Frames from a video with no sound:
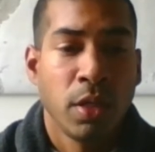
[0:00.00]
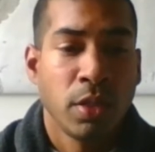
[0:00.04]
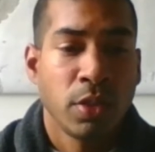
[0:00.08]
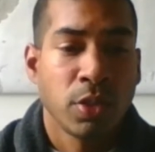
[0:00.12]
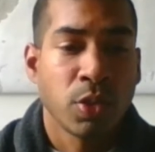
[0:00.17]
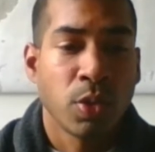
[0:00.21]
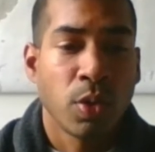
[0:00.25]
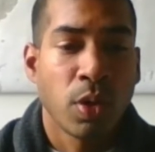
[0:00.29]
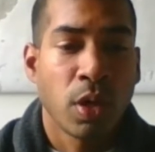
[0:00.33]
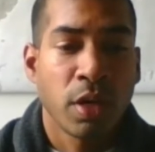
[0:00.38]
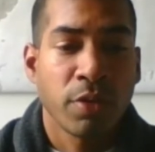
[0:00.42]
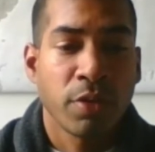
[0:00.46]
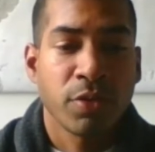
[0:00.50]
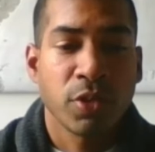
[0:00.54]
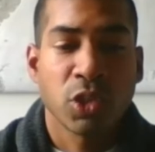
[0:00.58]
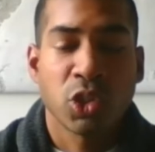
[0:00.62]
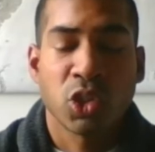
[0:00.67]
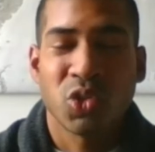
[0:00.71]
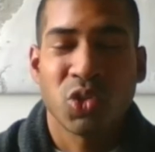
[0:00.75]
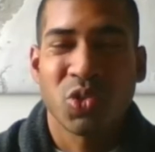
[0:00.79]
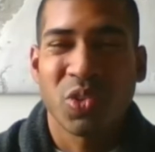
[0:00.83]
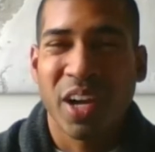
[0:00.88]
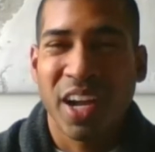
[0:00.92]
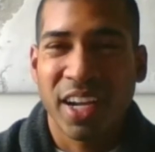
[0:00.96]
So offer
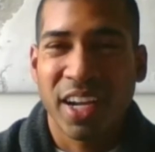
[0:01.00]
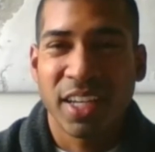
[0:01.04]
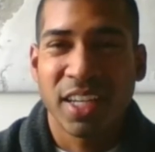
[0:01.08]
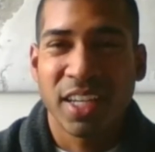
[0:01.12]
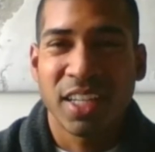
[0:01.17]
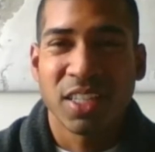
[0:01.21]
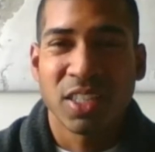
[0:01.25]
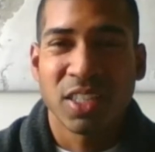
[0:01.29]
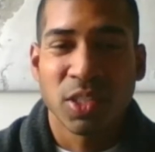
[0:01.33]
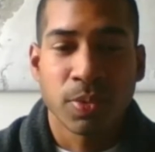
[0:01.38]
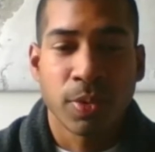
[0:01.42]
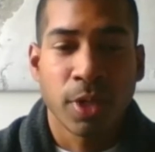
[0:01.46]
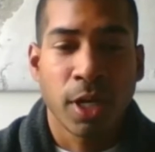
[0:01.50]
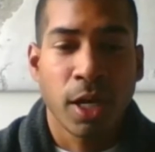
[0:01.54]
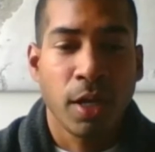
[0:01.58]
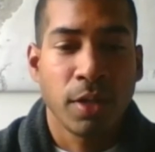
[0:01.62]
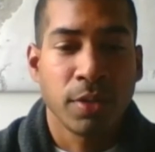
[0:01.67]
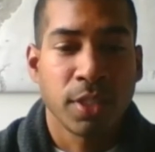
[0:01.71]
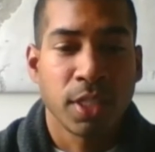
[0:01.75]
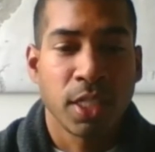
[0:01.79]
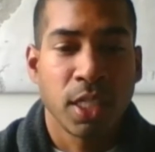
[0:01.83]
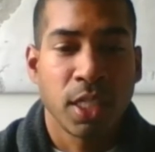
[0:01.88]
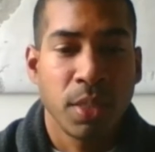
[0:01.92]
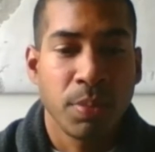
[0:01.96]
tracking as well
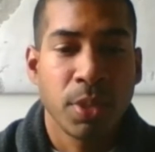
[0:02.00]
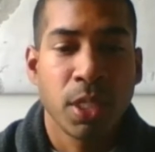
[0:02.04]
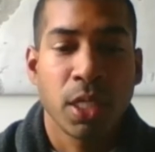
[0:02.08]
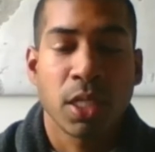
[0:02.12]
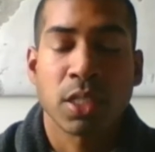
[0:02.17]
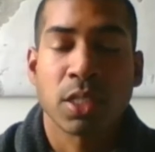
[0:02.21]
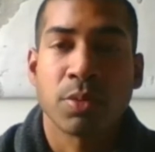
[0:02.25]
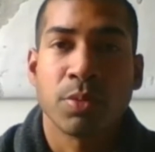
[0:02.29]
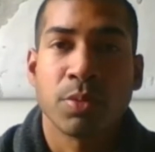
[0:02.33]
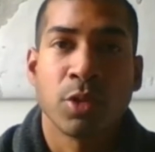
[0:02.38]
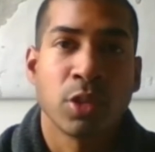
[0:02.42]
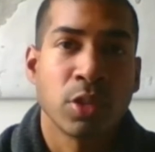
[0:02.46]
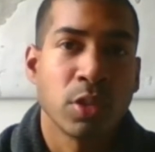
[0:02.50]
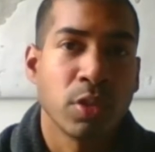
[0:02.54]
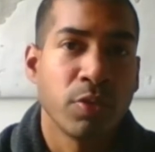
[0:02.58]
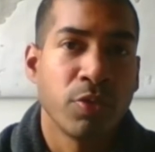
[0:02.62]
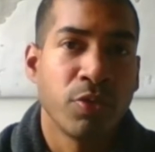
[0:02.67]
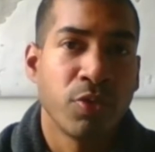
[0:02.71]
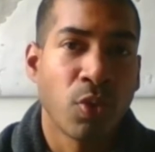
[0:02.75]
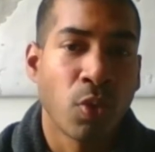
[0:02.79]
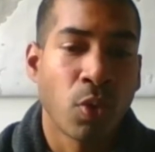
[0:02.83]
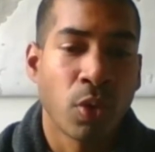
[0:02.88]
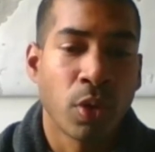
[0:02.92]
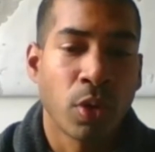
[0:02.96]
to keep customers
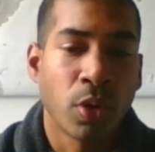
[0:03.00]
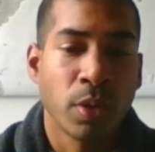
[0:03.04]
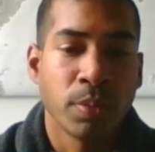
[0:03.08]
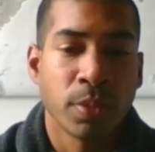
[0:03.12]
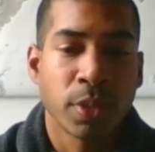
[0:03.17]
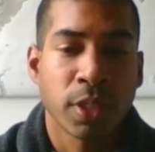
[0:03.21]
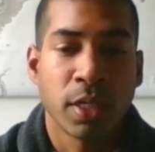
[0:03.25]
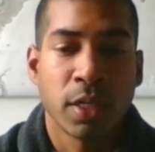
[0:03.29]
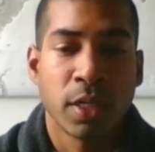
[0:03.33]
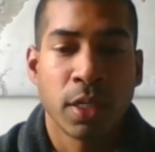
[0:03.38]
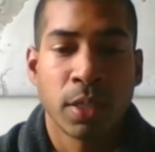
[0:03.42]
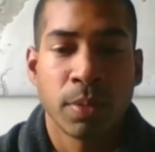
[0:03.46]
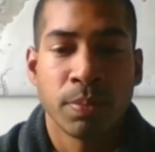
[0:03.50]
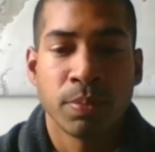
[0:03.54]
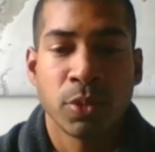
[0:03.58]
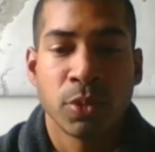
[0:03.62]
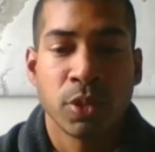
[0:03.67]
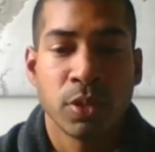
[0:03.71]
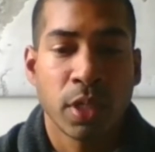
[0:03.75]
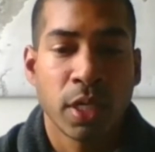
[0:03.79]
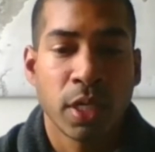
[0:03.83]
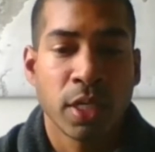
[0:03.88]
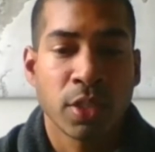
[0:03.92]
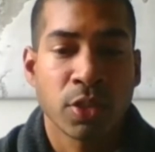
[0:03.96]
informed
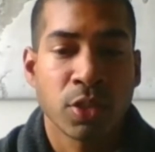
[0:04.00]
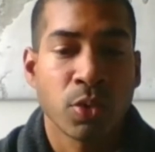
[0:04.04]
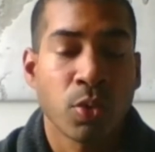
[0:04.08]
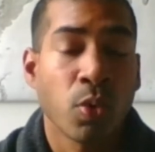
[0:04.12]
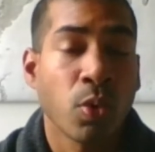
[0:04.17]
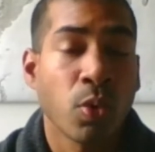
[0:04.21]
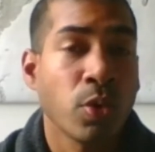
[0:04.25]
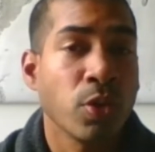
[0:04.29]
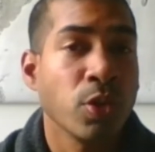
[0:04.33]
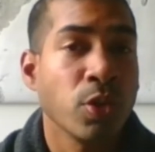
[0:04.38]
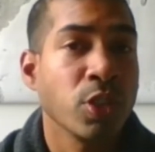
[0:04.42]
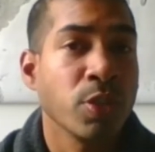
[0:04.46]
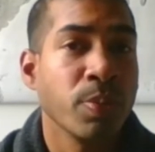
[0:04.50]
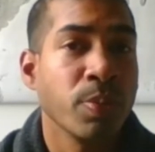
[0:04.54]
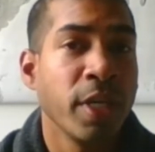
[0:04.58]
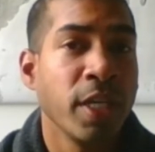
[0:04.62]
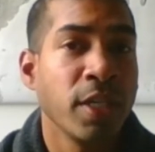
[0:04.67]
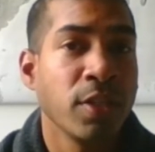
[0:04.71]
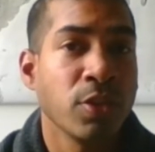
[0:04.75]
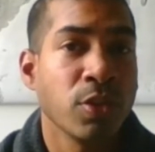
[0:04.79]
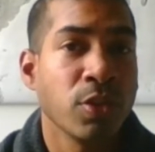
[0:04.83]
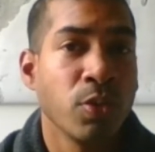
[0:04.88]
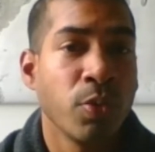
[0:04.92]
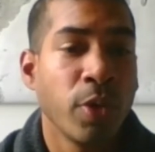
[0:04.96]
as their orders make
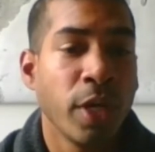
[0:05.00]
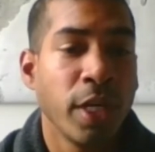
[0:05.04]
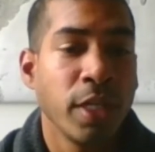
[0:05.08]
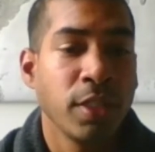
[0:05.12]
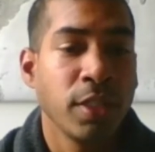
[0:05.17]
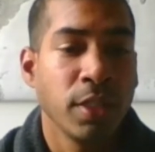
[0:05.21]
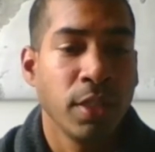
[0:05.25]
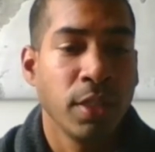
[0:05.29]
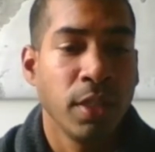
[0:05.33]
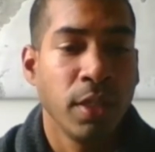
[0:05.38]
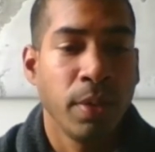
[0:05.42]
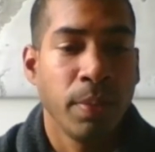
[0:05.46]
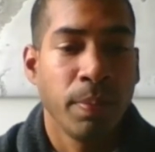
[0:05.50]
their way to them.